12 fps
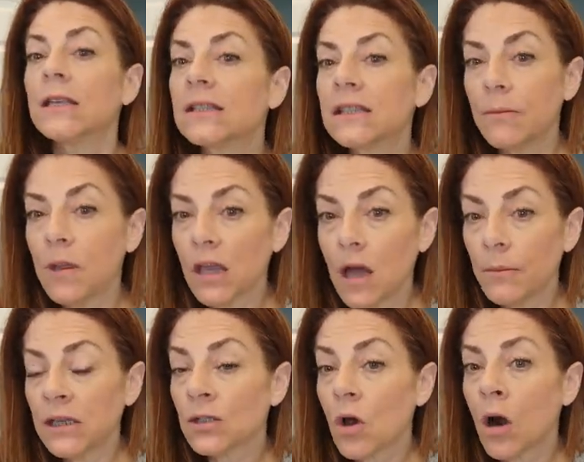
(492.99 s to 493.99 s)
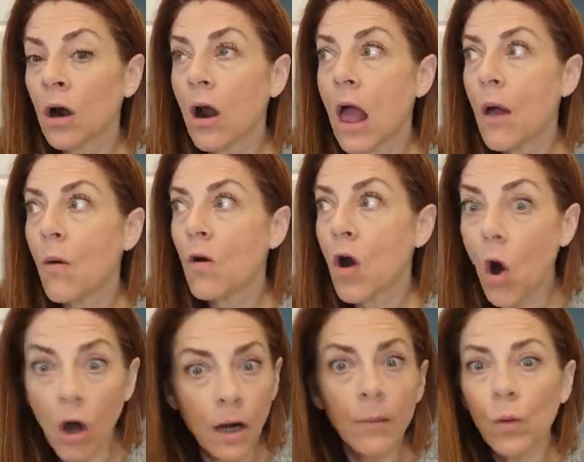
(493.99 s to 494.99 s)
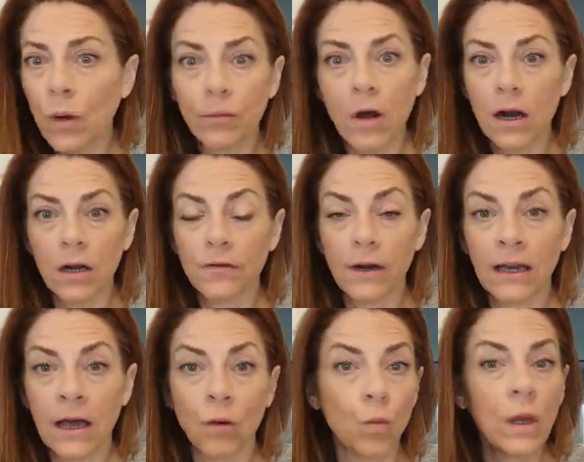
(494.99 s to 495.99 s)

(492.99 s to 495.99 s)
Slimming Gummies are our number one product right now.